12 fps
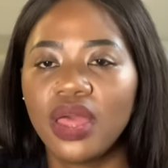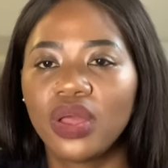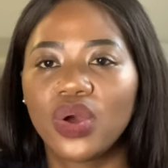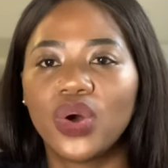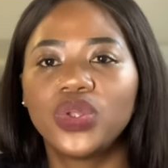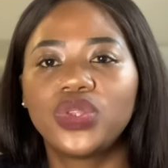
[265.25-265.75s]

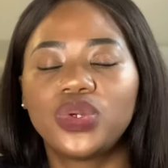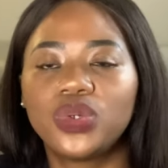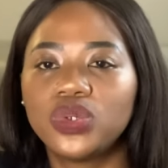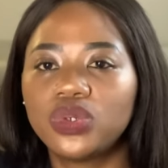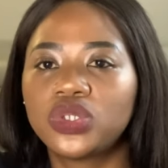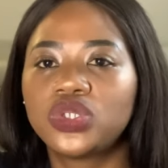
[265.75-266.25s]
go
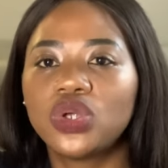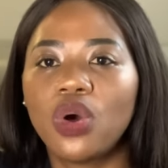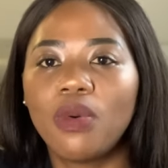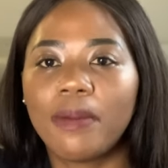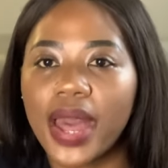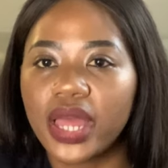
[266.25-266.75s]
through
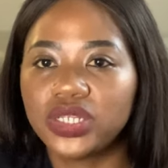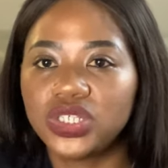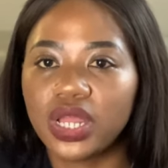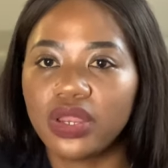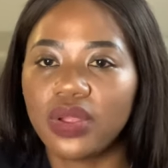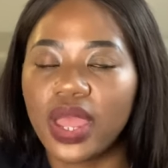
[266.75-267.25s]
so much
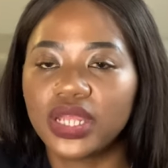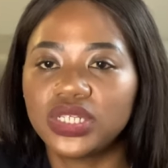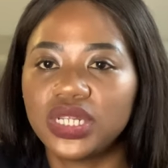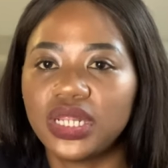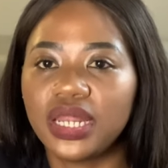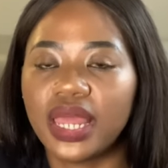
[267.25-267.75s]
and you're
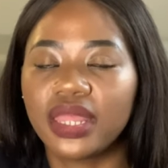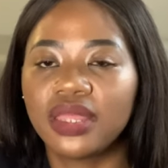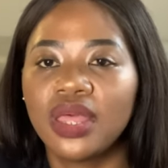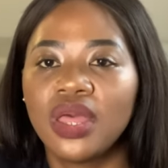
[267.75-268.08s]
actually like